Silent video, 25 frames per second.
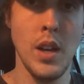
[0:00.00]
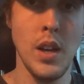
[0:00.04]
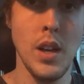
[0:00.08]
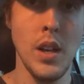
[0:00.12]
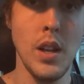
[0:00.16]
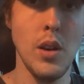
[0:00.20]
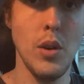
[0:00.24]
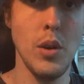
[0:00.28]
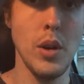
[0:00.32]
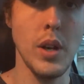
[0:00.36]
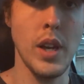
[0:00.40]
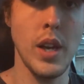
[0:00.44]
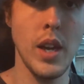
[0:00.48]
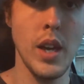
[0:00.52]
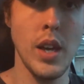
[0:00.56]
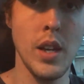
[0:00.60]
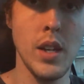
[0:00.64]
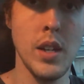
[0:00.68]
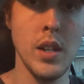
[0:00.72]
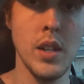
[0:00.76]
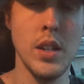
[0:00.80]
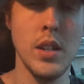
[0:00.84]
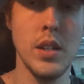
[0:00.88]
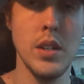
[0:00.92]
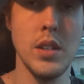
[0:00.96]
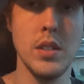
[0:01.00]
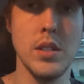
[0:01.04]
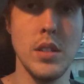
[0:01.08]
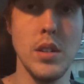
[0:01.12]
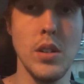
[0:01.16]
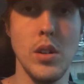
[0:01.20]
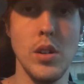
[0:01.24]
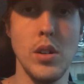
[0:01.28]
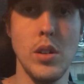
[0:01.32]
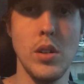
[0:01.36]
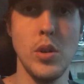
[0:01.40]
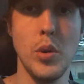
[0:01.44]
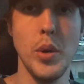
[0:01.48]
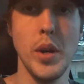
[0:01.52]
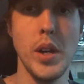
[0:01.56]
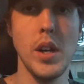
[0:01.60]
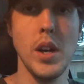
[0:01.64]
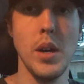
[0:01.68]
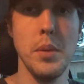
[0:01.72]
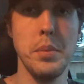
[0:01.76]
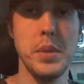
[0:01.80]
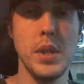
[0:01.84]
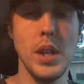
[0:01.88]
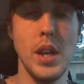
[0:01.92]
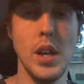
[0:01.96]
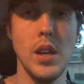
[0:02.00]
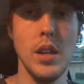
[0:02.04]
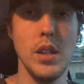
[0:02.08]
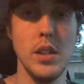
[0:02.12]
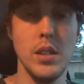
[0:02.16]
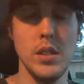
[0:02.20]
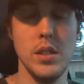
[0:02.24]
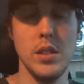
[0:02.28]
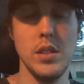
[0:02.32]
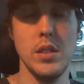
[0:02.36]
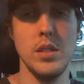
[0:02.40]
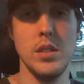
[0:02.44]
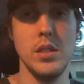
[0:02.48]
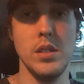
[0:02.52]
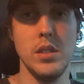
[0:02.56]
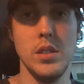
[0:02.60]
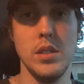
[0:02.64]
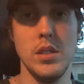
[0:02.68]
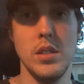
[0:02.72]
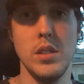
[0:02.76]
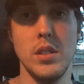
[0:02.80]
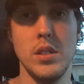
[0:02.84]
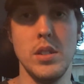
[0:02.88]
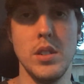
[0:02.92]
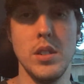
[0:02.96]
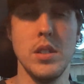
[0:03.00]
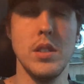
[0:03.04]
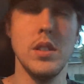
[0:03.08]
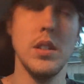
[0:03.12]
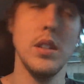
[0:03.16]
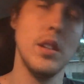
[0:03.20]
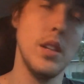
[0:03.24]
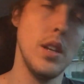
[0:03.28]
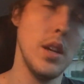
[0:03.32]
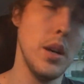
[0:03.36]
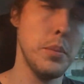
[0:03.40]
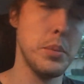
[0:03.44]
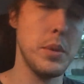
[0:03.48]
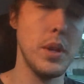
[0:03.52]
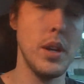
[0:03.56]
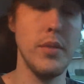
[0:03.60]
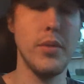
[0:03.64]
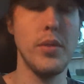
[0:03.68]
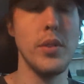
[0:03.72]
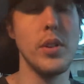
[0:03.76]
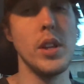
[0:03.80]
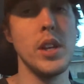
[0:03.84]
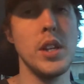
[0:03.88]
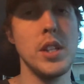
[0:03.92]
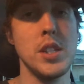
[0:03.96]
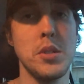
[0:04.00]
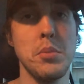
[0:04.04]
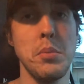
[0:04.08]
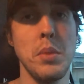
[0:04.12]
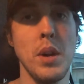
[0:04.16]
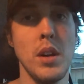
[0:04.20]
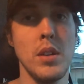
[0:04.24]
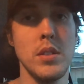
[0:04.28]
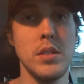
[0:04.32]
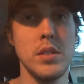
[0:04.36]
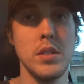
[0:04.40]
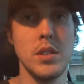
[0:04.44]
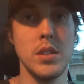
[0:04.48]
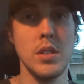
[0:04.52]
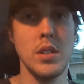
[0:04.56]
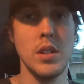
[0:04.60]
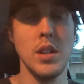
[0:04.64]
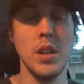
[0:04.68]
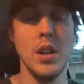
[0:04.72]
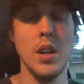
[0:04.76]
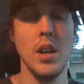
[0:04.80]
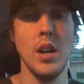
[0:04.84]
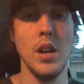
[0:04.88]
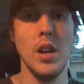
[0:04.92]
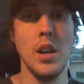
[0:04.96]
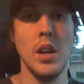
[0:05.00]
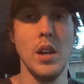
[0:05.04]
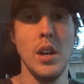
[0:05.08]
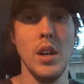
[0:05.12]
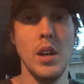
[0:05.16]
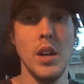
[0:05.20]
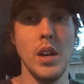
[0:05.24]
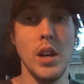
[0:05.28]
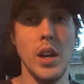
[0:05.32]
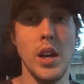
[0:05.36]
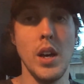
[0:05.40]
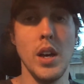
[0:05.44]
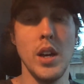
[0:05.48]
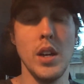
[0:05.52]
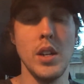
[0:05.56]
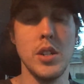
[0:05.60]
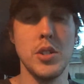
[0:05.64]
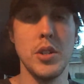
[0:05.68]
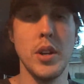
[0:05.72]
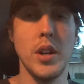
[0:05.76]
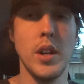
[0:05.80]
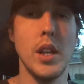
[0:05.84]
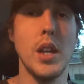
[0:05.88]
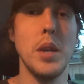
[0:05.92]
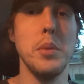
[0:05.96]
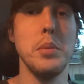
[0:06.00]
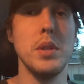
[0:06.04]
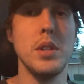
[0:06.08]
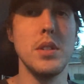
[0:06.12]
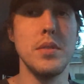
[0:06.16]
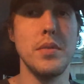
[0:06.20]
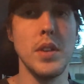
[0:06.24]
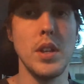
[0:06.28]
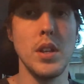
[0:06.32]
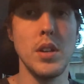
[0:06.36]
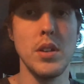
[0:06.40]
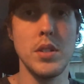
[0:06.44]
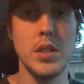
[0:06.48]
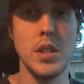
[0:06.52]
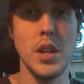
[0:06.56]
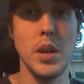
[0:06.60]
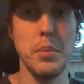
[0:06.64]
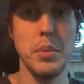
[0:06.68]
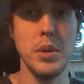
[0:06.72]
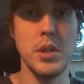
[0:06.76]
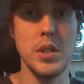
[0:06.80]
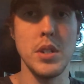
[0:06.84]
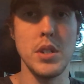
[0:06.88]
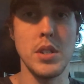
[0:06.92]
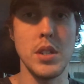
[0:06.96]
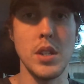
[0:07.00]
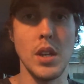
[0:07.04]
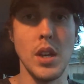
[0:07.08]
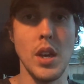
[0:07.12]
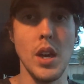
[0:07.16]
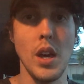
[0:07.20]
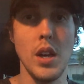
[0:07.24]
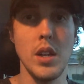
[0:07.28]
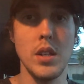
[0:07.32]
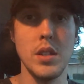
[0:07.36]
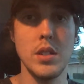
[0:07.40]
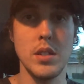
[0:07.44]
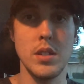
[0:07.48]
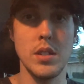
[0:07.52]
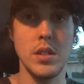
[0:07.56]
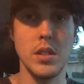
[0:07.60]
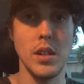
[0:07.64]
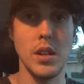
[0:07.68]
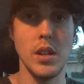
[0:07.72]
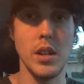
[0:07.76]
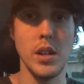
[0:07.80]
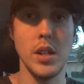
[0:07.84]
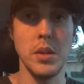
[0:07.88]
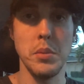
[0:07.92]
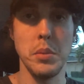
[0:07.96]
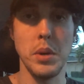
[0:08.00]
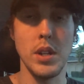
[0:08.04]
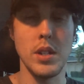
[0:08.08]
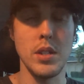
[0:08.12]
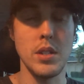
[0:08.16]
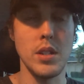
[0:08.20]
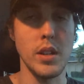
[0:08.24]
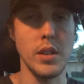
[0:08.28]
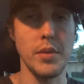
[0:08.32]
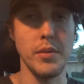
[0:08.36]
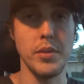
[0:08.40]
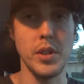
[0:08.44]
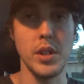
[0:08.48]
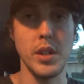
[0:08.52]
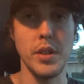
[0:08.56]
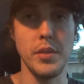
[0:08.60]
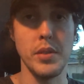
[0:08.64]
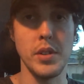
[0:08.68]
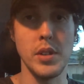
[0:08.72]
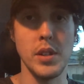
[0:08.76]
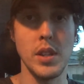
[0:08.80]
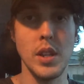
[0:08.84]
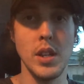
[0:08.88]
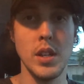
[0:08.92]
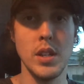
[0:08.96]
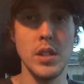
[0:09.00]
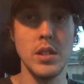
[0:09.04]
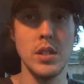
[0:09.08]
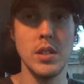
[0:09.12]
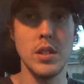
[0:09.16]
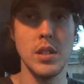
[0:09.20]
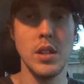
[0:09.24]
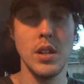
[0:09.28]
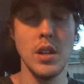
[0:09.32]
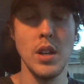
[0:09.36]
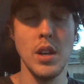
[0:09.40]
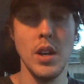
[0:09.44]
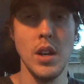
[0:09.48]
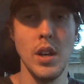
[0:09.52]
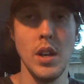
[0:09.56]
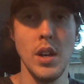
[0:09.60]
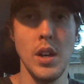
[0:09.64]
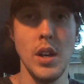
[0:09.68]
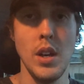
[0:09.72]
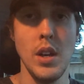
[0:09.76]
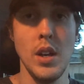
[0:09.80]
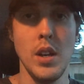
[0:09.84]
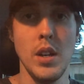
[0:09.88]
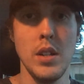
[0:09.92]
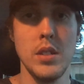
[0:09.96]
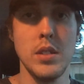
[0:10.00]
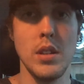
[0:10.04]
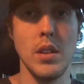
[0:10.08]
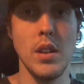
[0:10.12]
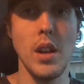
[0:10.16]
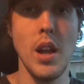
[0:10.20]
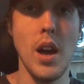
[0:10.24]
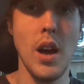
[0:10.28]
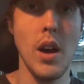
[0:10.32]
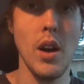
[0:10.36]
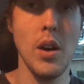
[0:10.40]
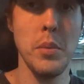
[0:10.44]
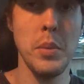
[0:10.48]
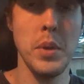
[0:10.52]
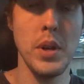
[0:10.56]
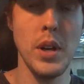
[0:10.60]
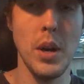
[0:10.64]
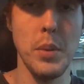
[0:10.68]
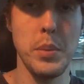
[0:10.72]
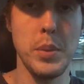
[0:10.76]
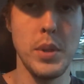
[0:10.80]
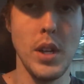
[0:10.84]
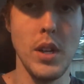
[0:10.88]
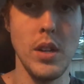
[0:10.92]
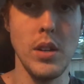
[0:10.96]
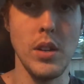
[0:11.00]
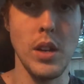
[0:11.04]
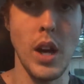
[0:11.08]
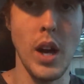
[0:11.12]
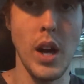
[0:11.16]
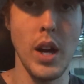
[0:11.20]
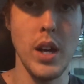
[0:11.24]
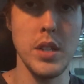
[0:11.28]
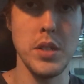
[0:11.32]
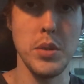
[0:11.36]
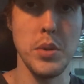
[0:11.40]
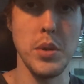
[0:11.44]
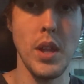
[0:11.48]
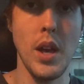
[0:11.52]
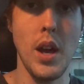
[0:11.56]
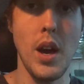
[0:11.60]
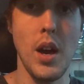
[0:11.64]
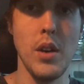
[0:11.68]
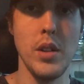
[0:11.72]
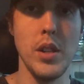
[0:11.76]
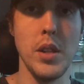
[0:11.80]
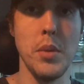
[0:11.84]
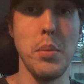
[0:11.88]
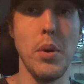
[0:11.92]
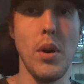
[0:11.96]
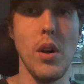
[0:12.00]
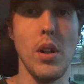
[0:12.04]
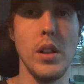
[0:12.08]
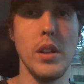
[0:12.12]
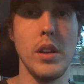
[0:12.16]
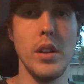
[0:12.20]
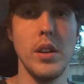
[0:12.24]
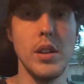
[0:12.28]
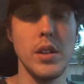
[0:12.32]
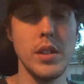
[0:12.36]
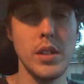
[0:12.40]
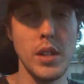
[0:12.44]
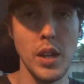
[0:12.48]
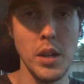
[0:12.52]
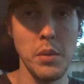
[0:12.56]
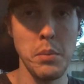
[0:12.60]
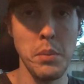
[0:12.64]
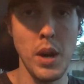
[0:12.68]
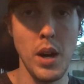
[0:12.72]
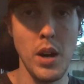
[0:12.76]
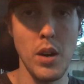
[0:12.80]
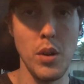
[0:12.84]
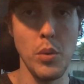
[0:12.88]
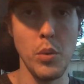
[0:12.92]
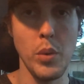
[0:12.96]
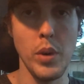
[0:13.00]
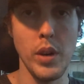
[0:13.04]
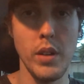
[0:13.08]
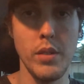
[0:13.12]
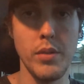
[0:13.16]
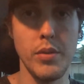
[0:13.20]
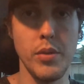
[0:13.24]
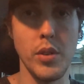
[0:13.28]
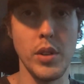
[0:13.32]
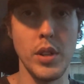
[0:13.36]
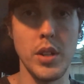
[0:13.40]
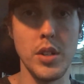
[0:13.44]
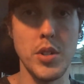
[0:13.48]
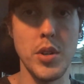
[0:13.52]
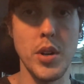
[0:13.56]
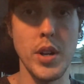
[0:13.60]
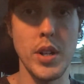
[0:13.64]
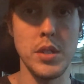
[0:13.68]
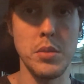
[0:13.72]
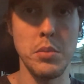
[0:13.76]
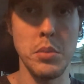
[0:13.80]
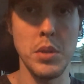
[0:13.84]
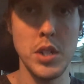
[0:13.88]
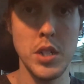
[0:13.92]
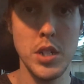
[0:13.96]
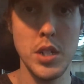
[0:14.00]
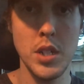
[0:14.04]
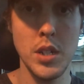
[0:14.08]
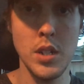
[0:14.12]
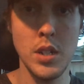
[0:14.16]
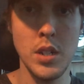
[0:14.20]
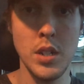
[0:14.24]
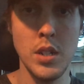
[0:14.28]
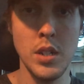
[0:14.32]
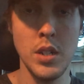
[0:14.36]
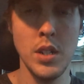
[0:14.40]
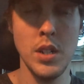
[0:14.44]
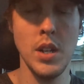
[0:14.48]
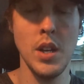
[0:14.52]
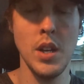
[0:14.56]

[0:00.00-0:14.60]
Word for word: Hello again. So, quick update. Just did the update for the engine mounts and trying to keep these videos separate just in case uh, anybody's looking for different things. So now I'm going to update you guys with how the polyurethane mount went for the transmission.